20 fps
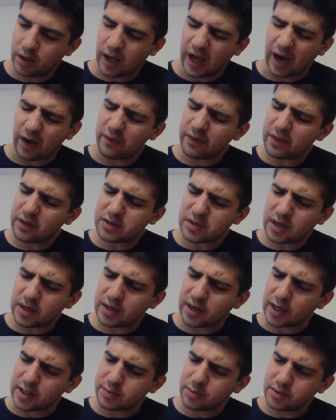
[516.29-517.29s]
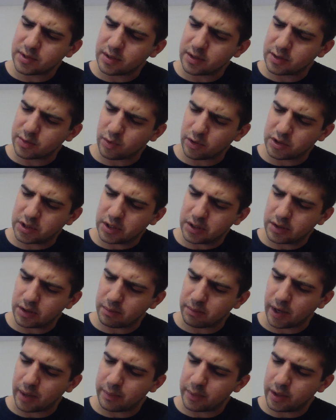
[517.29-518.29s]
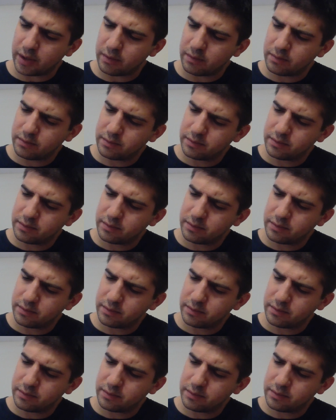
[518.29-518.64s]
I don't think there's any decimals on this worksheet. There might be.